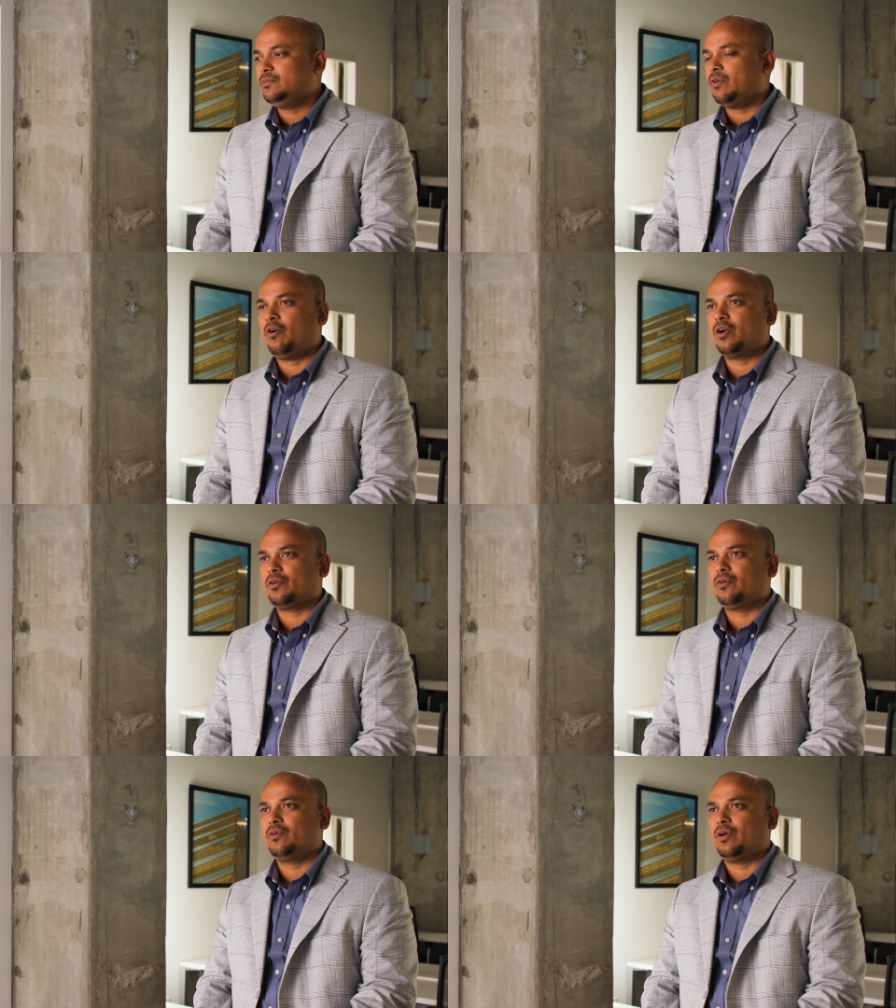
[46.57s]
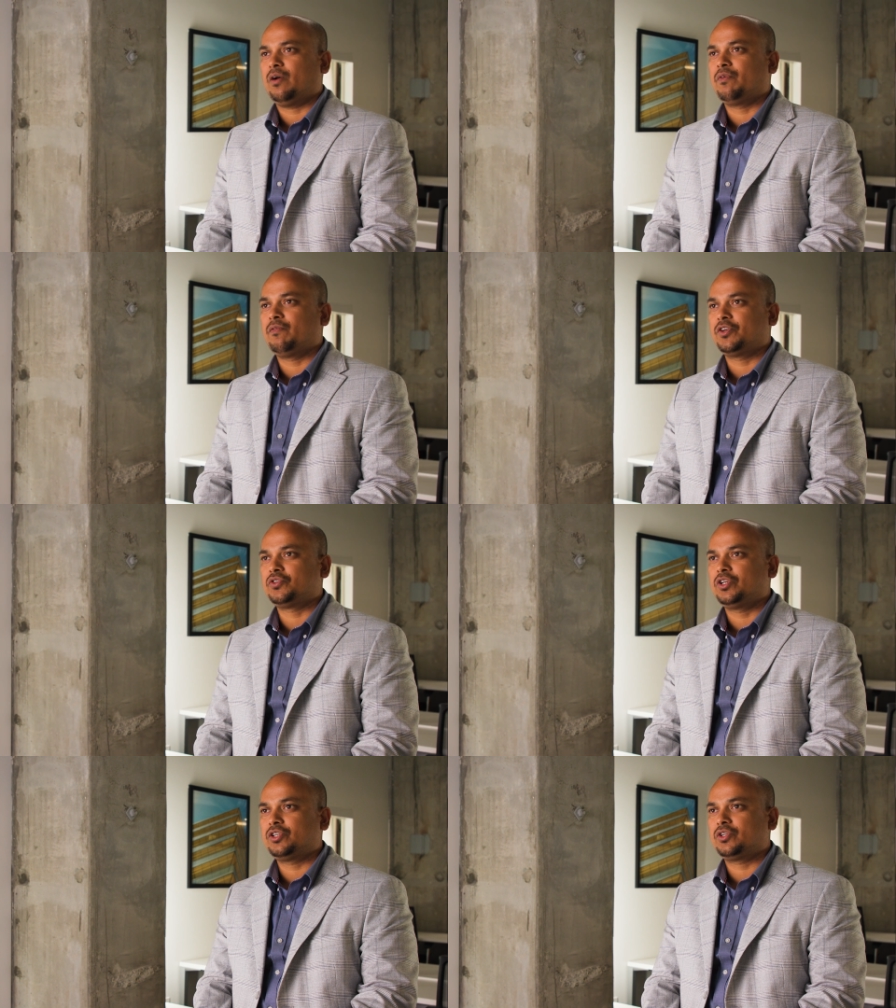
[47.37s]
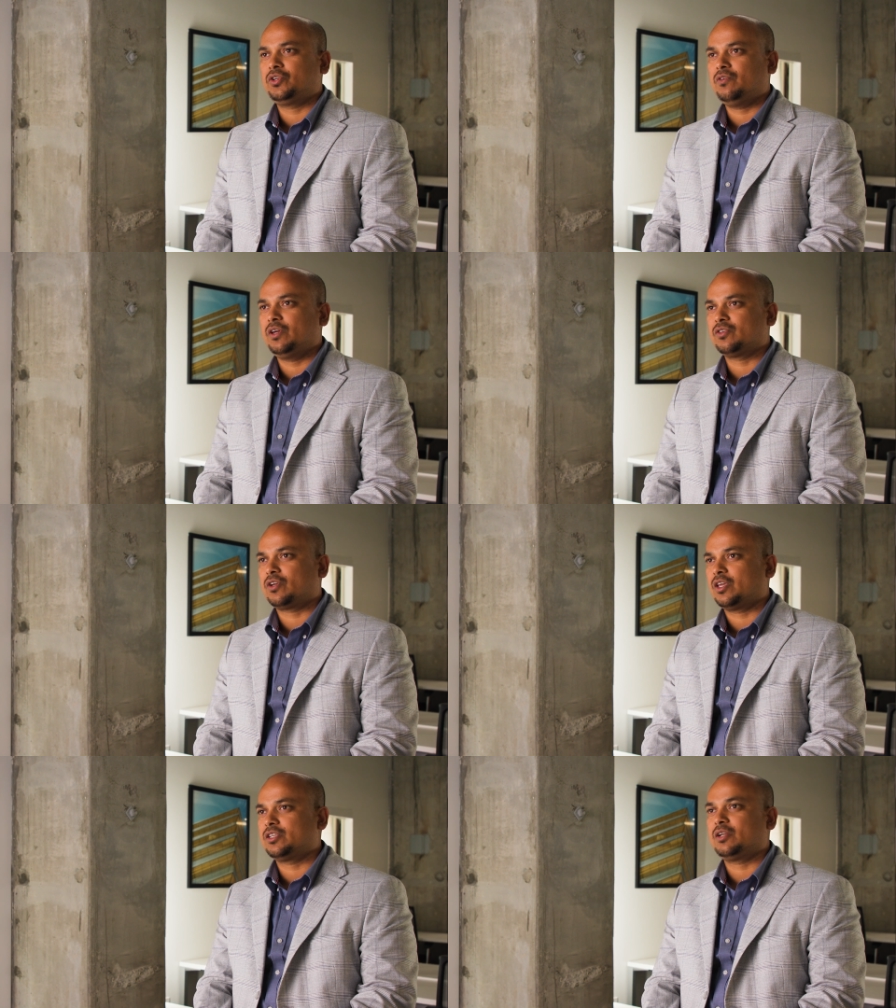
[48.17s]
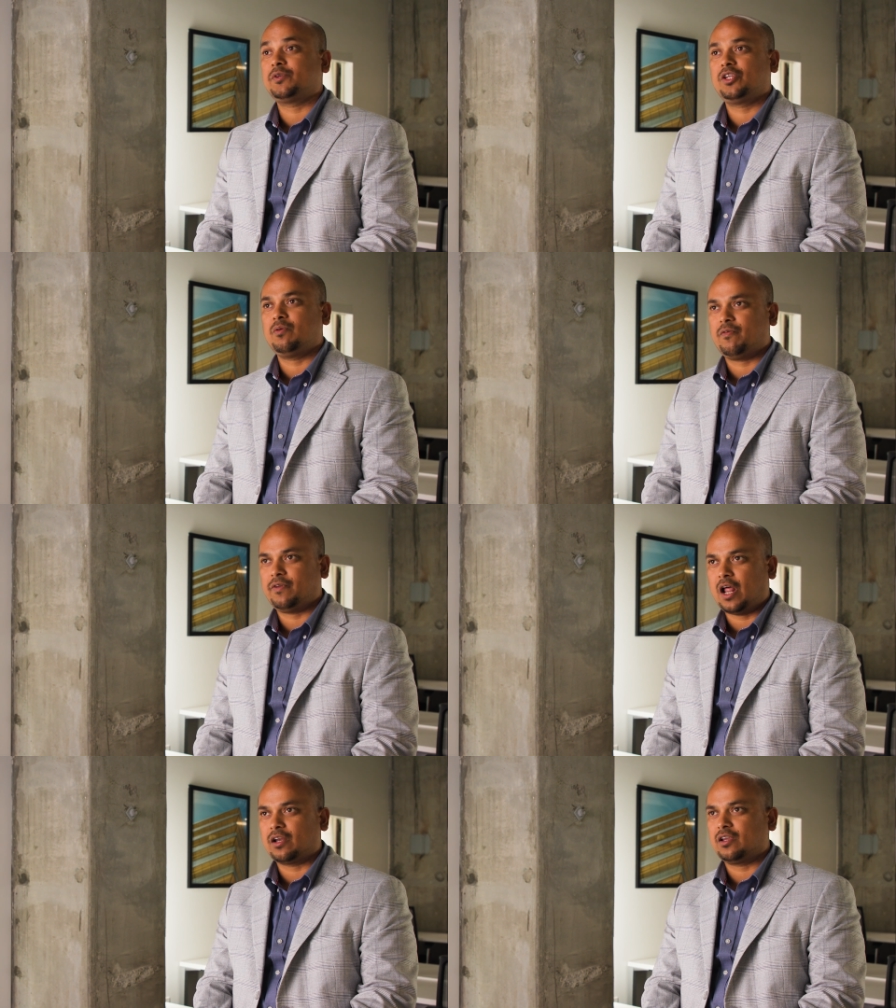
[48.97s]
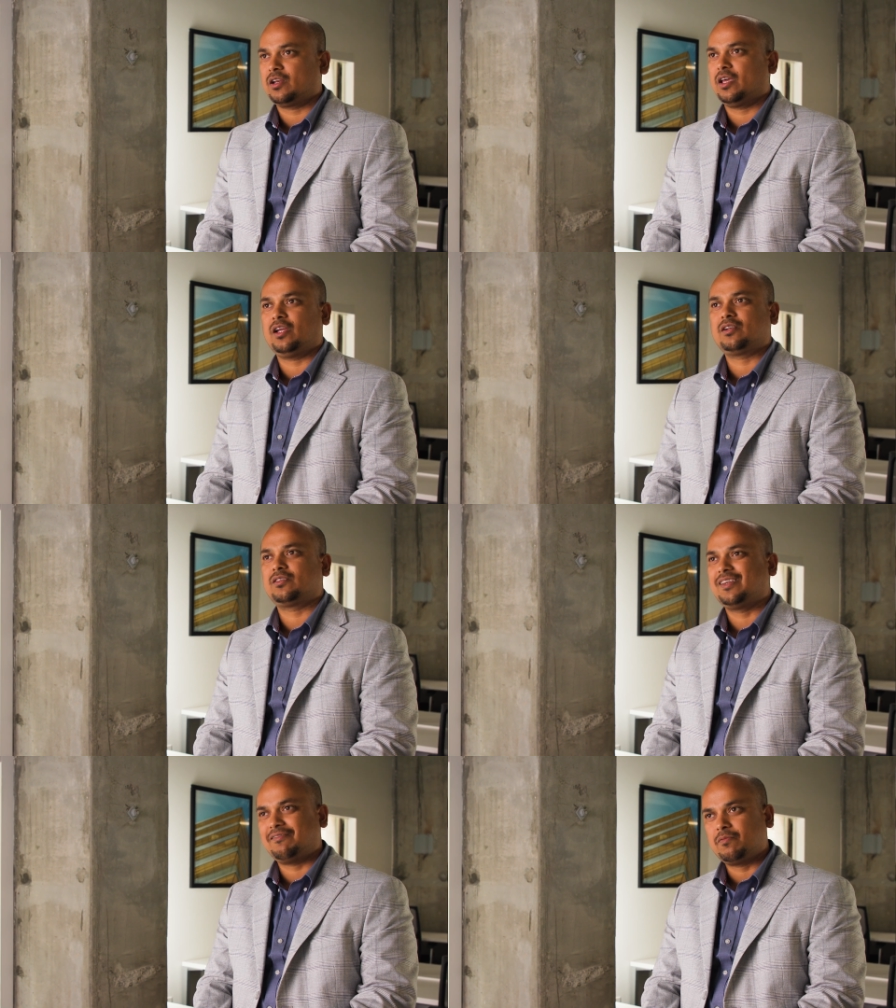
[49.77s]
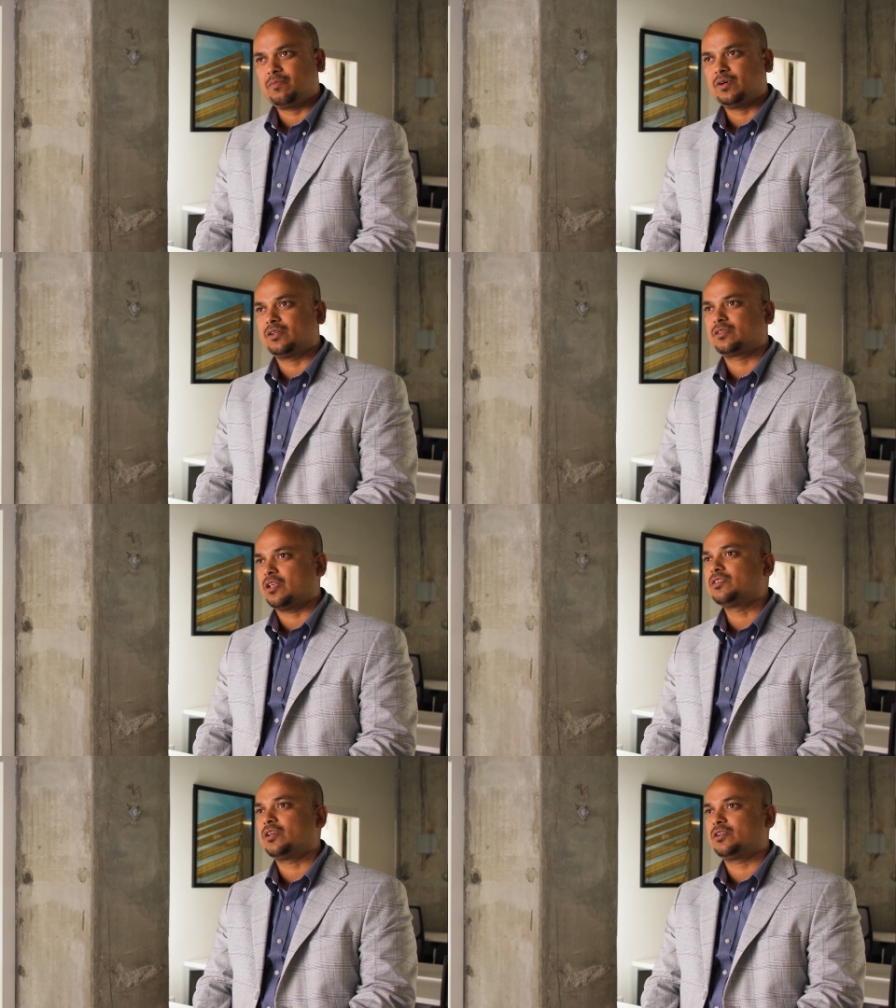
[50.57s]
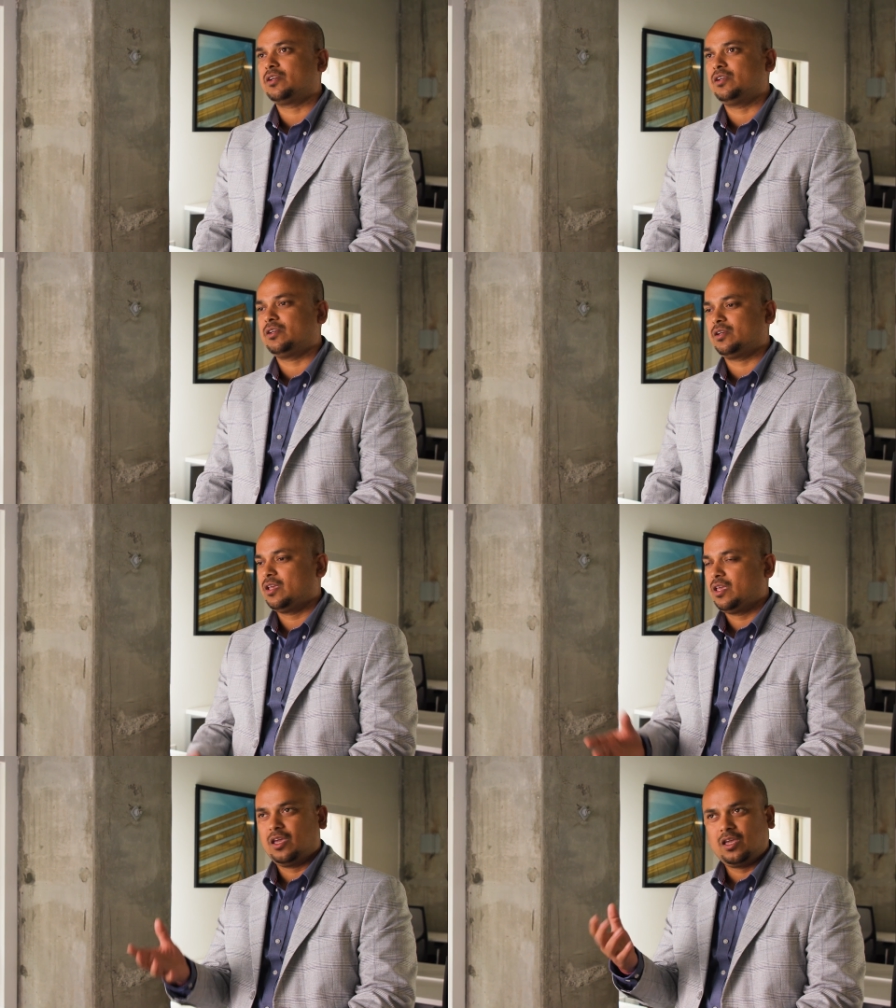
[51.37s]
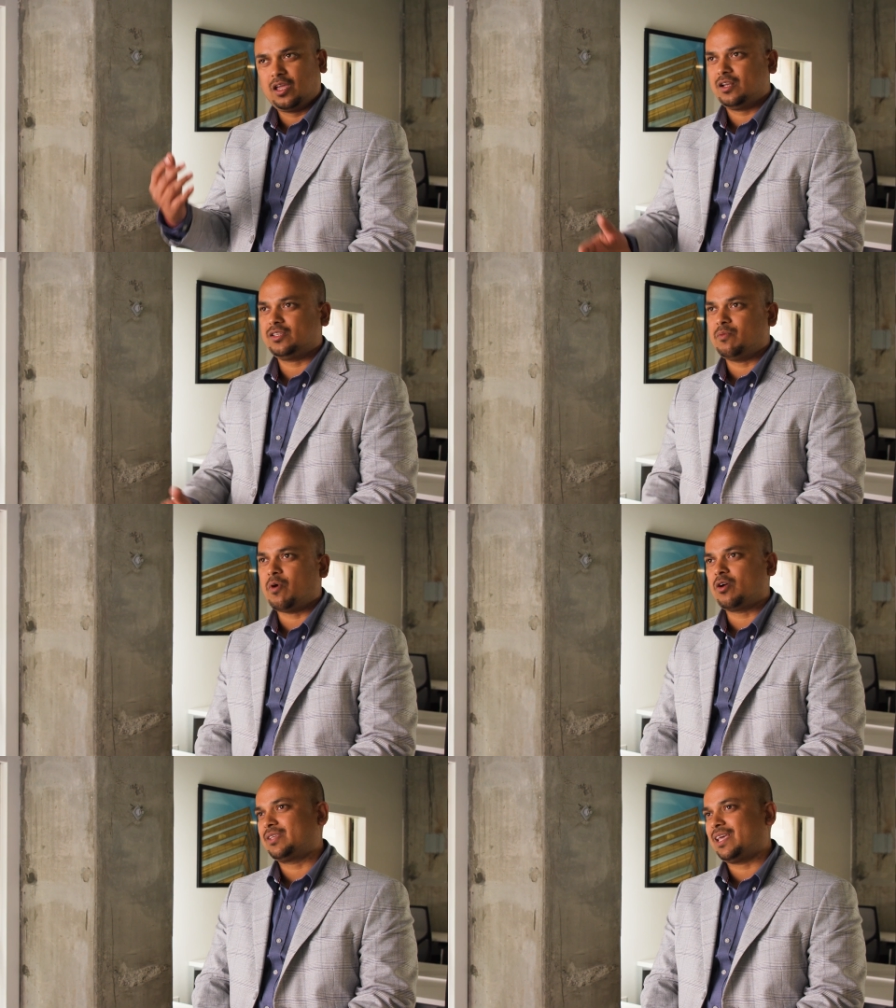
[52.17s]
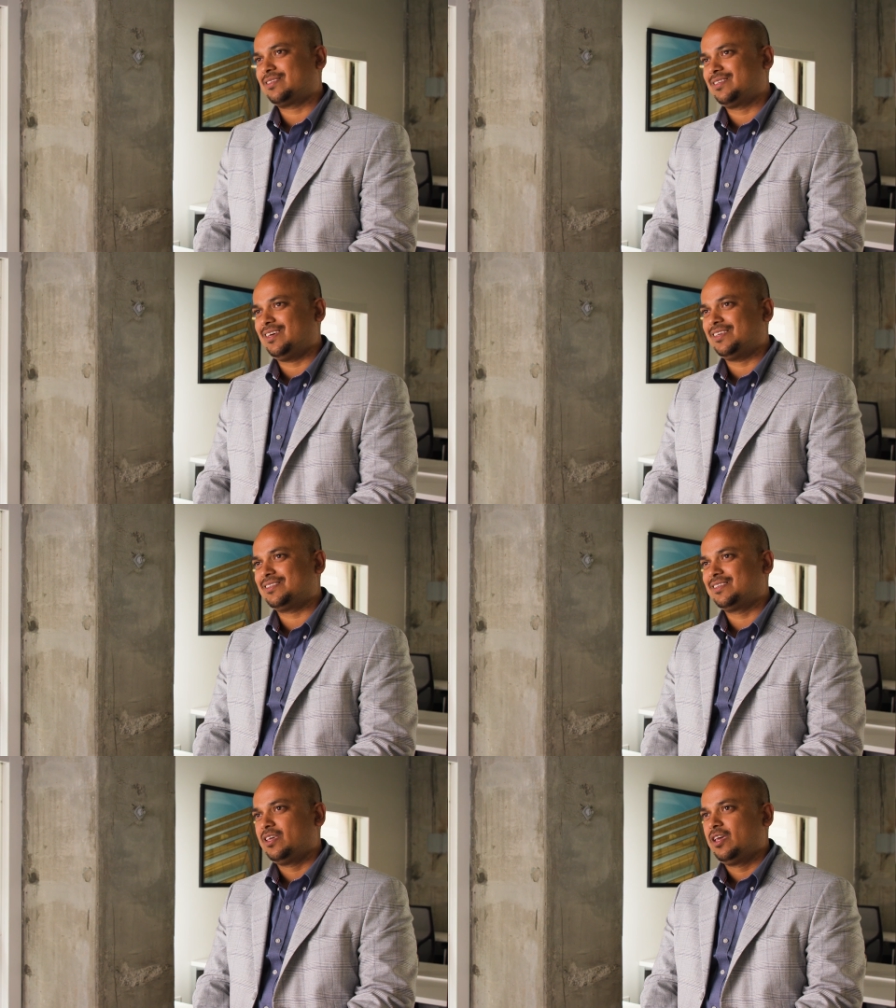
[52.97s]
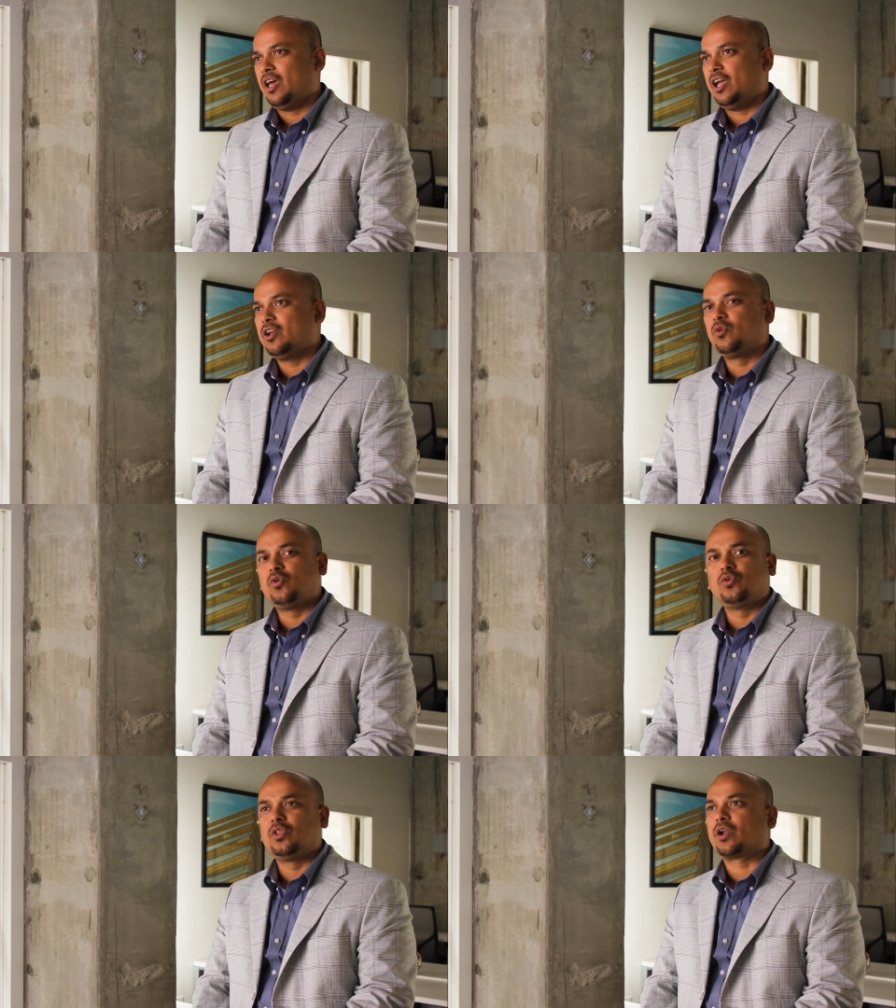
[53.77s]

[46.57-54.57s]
what we would need to do is, okay, set up a team of an architects, developers, consultant, get a sandbox access, and do the